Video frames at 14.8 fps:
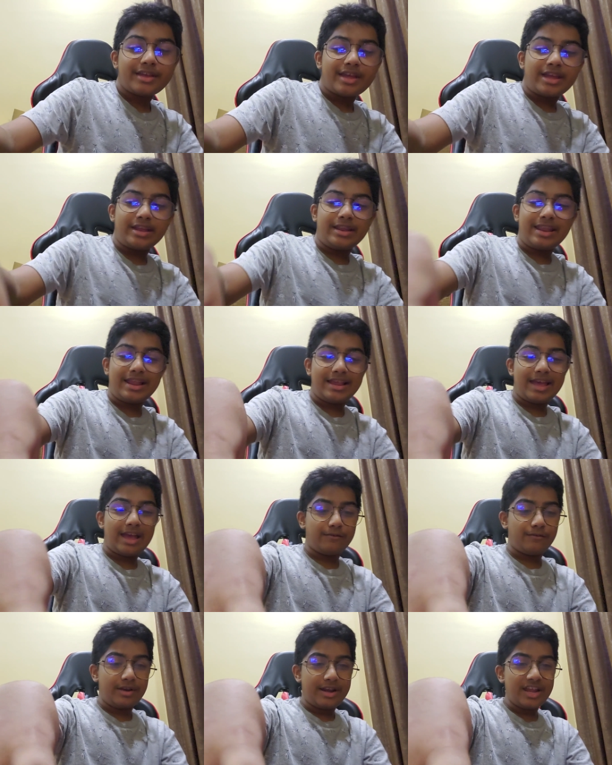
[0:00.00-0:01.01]
And they
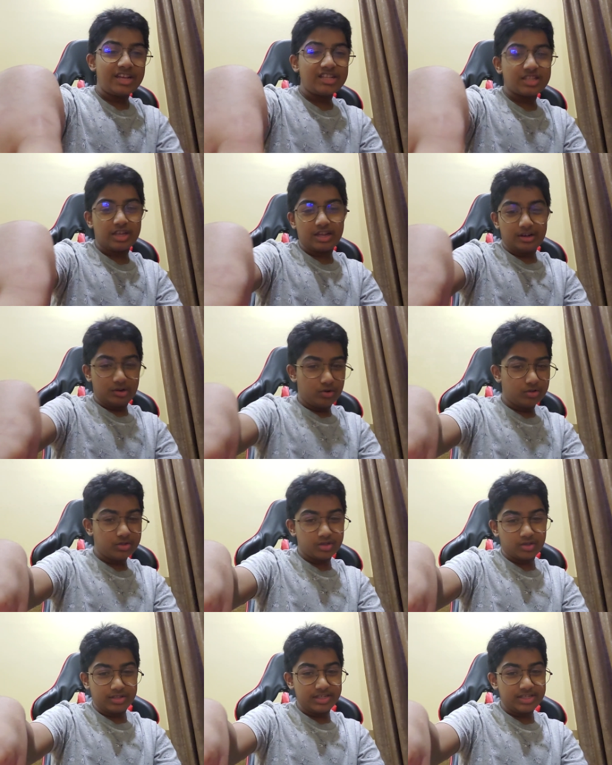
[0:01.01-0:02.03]
have the next, and
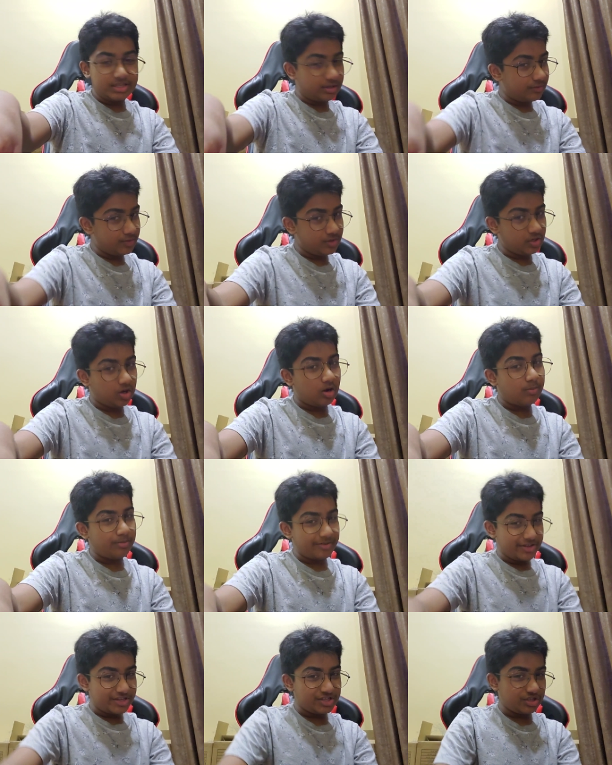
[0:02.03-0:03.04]
also this year is called
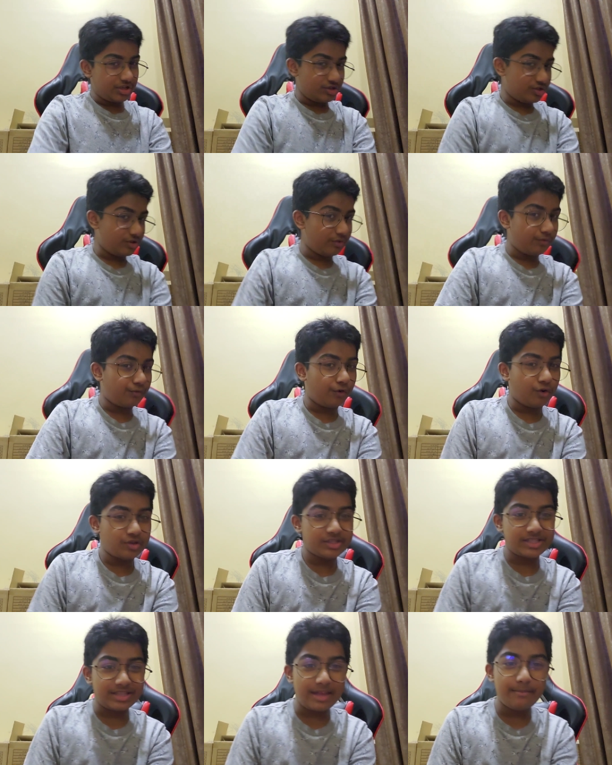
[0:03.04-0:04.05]
PlayStation 4
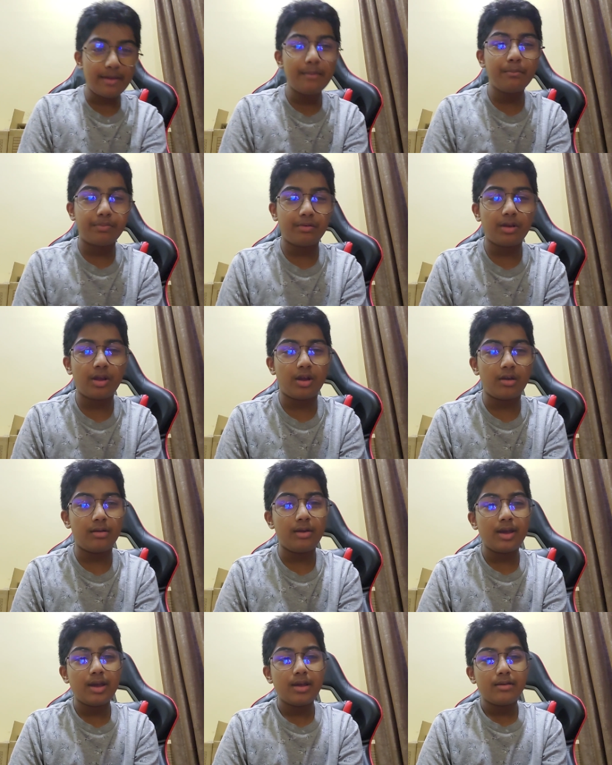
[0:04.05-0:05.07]
Slim and
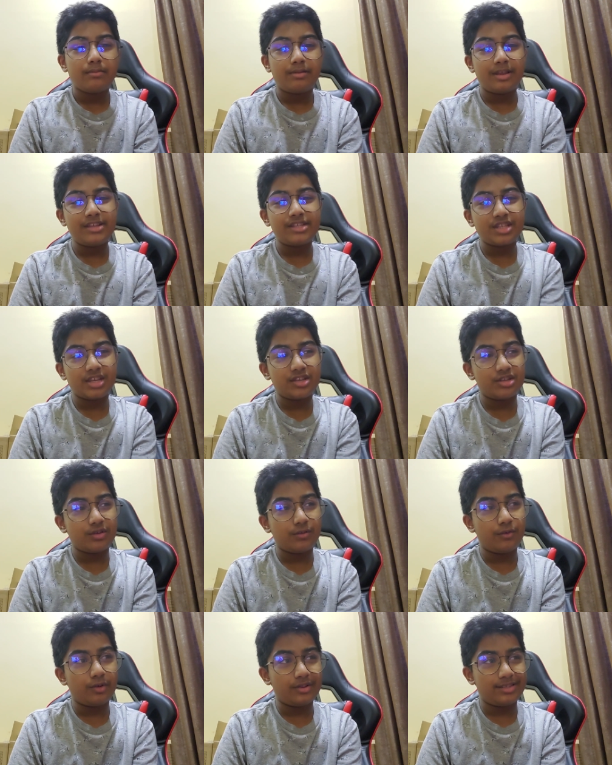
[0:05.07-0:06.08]
Pro.
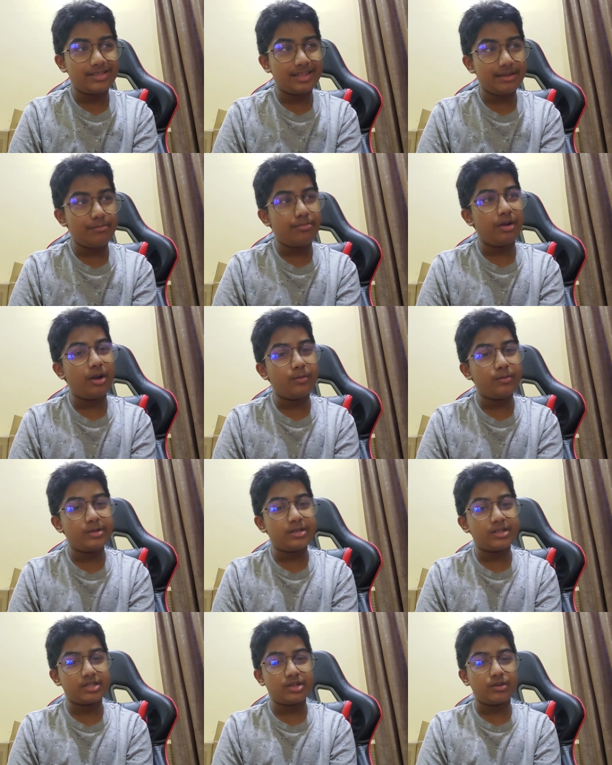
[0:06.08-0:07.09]
PlayStation 4 Slim Pro
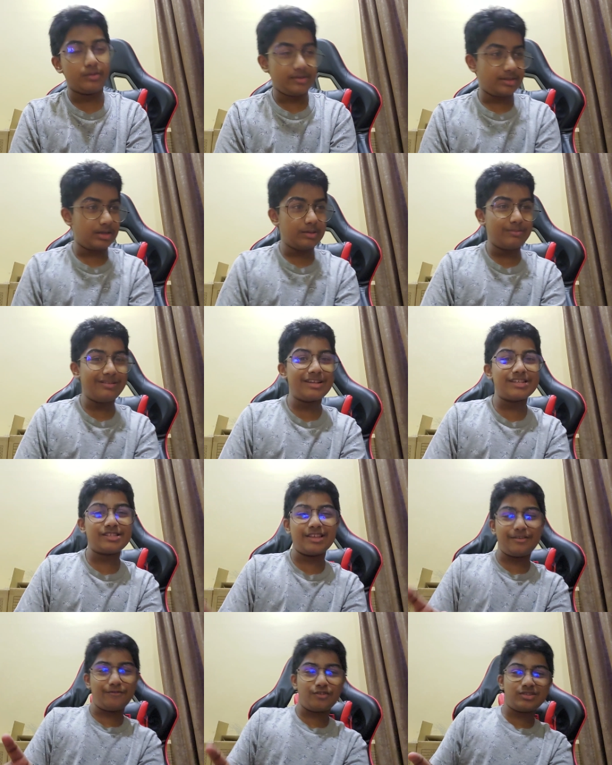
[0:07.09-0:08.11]
because always a
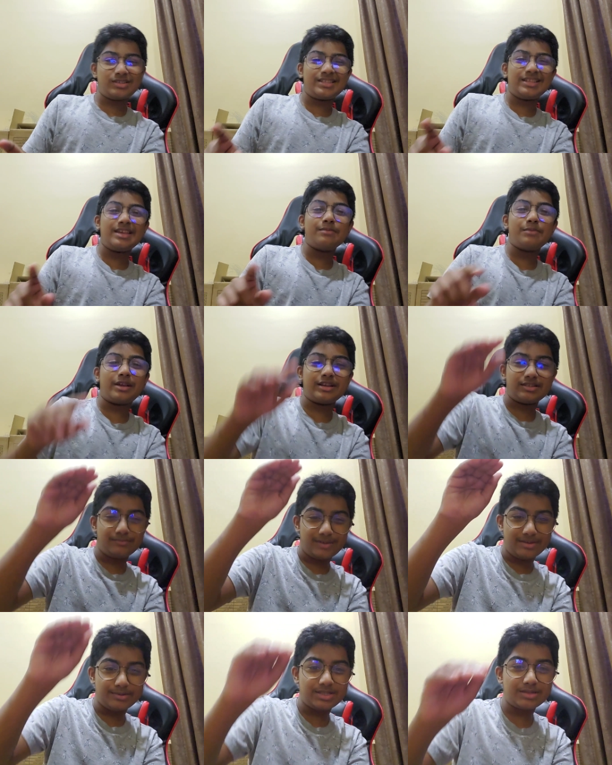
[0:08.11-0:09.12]
PlayStation 4 Slim because
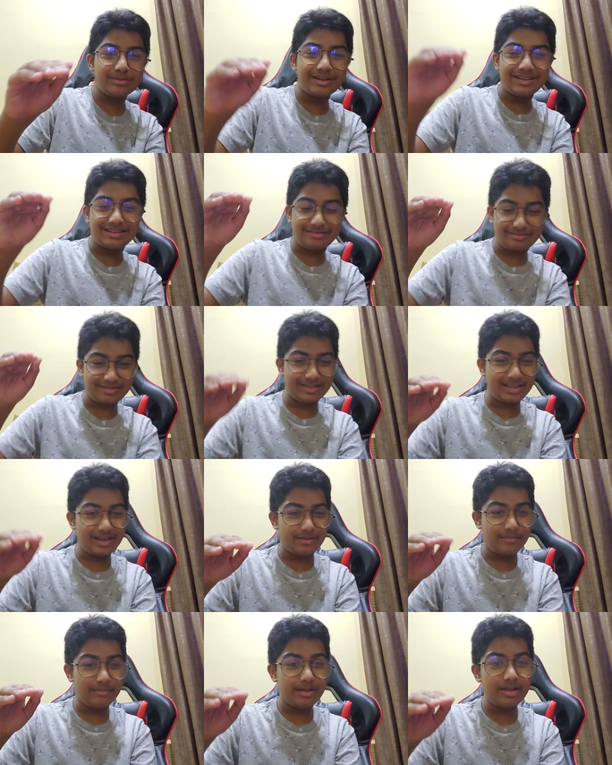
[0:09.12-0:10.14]
very small of
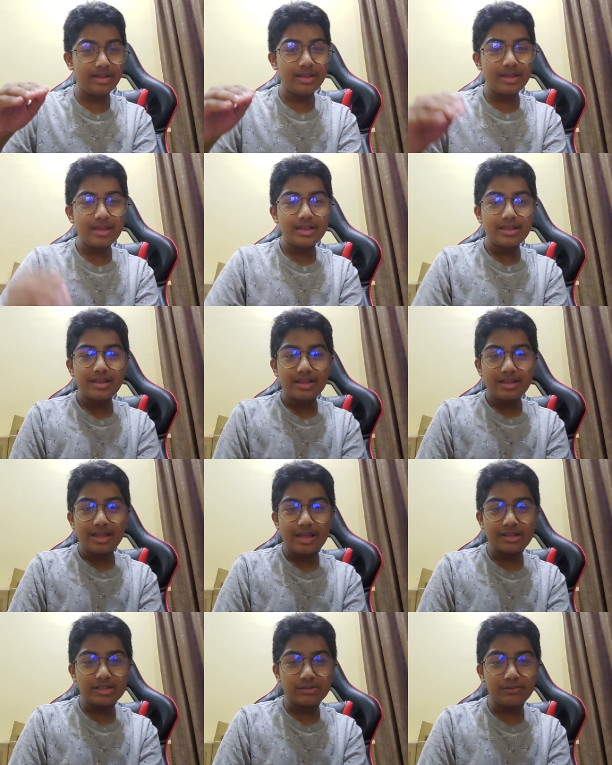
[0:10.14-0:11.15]
them.
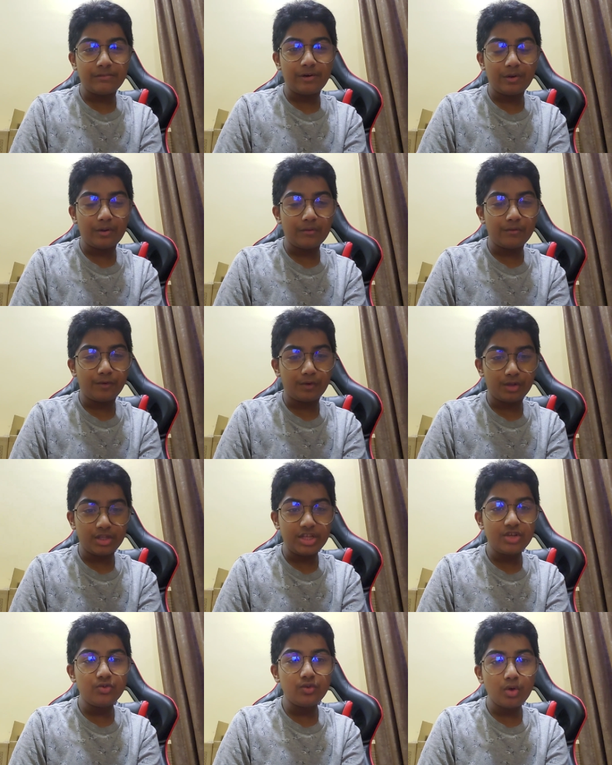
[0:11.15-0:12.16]
As for for
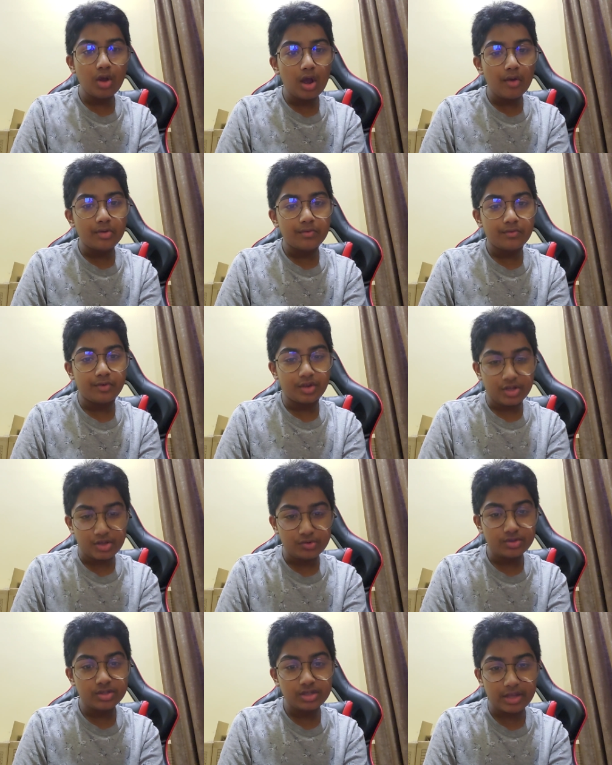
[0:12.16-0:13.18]
new were
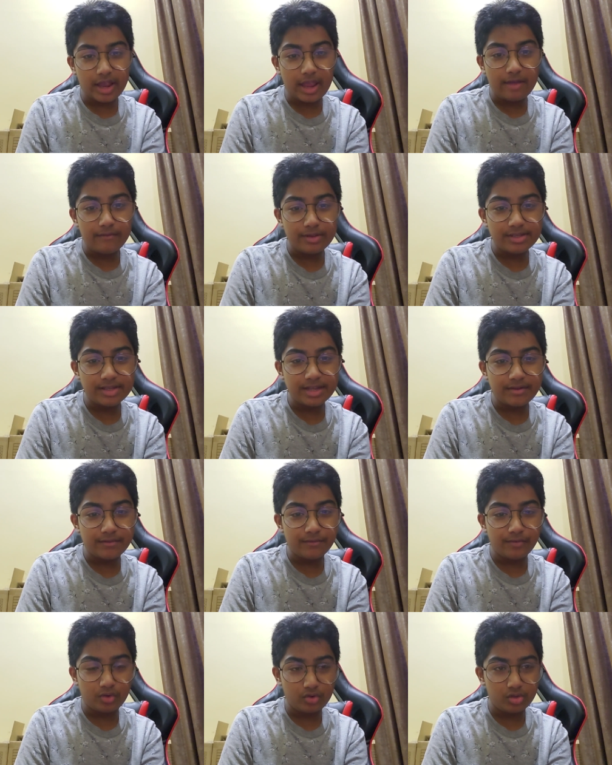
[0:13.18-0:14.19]
used every time
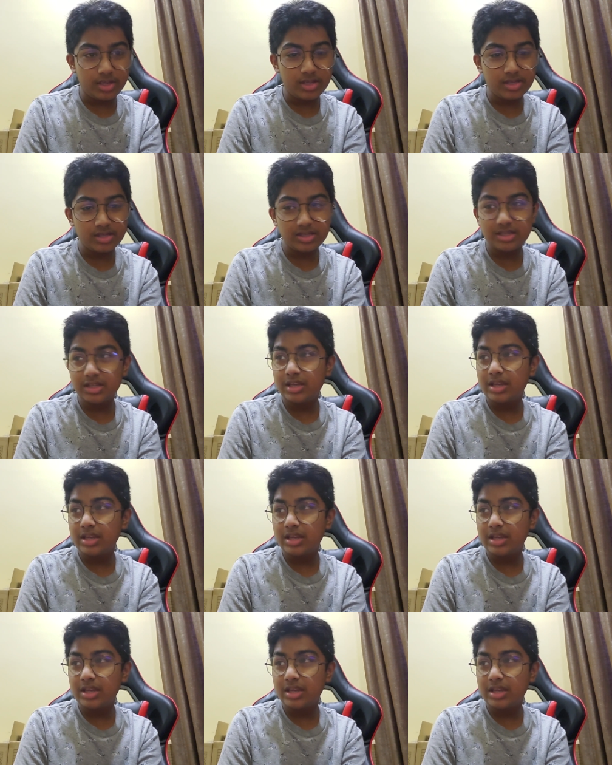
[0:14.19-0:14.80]
for this